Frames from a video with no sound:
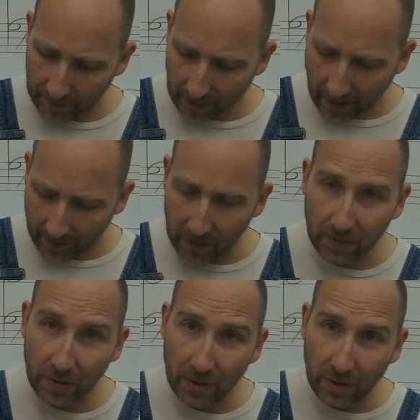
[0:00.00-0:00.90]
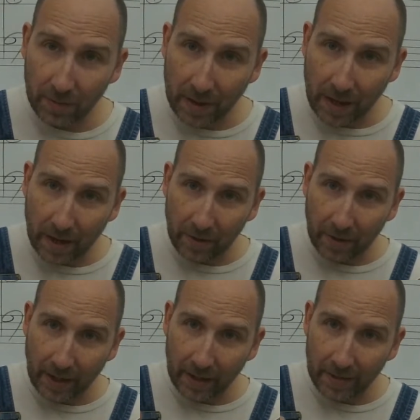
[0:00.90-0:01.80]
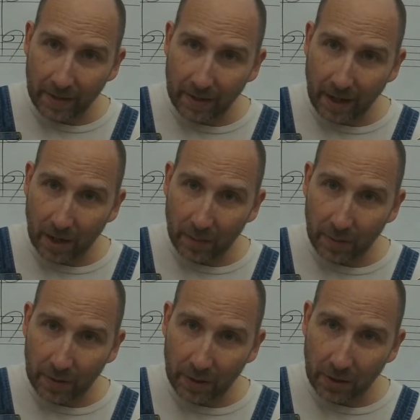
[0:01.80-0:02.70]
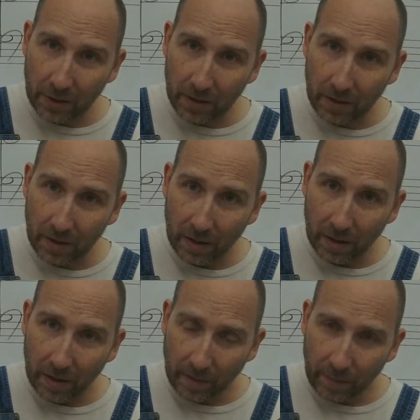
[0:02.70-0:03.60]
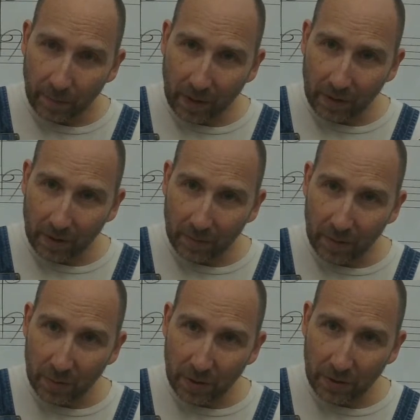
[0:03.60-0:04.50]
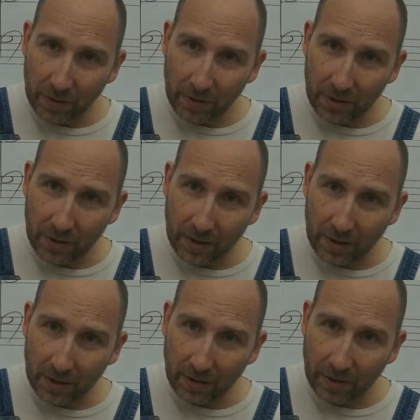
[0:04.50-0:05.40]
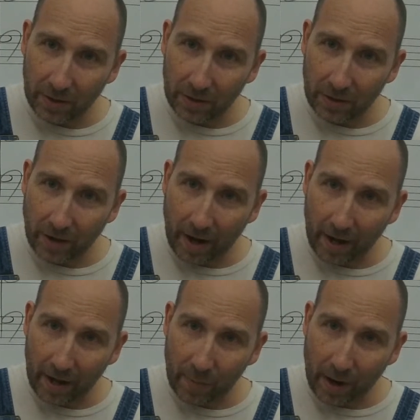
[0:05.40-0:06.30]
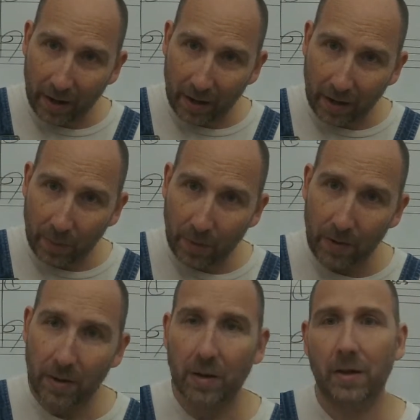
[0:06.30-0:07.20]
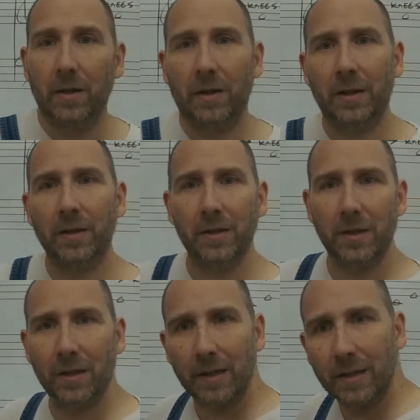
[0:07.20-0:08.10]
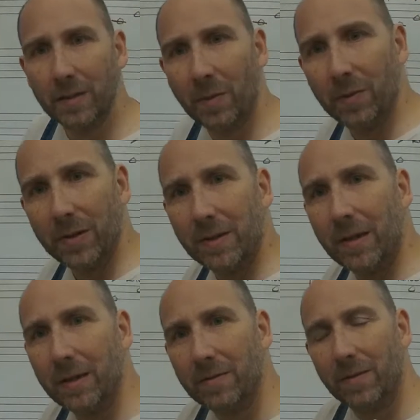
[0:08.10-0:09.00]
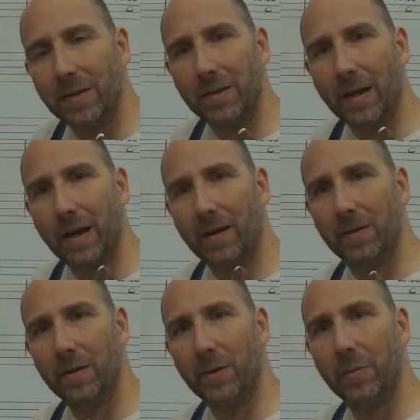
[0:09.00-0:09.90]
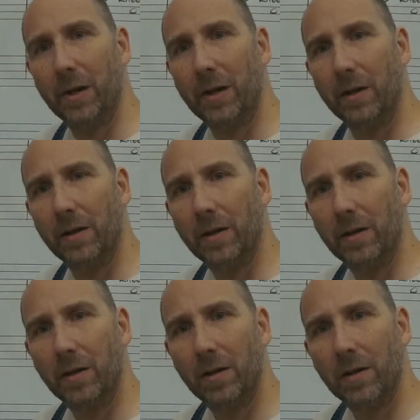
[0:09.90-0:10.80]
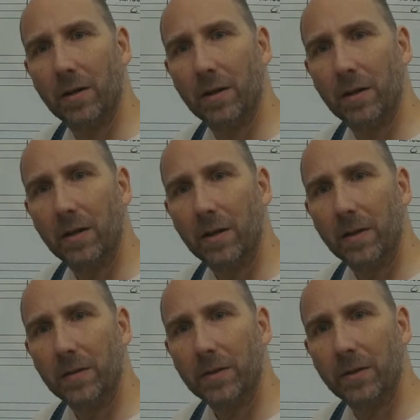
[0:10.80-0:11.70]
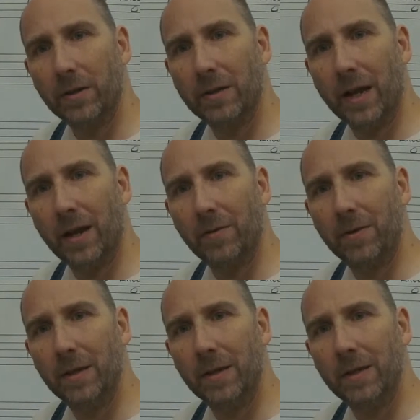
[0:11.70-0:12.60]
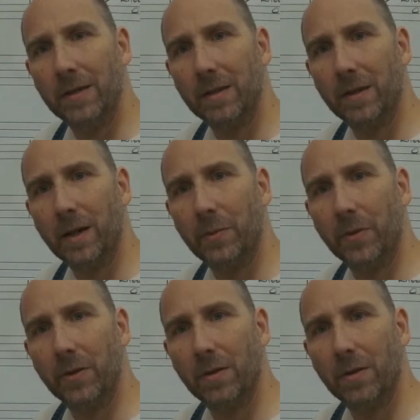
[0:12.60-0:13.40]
After you've strummed down, your hand's in a down position. My thumb is below the strings, so I just drag it back up on the strings. Maybe you can see this from the side a little bit better. So I go down with these, up with the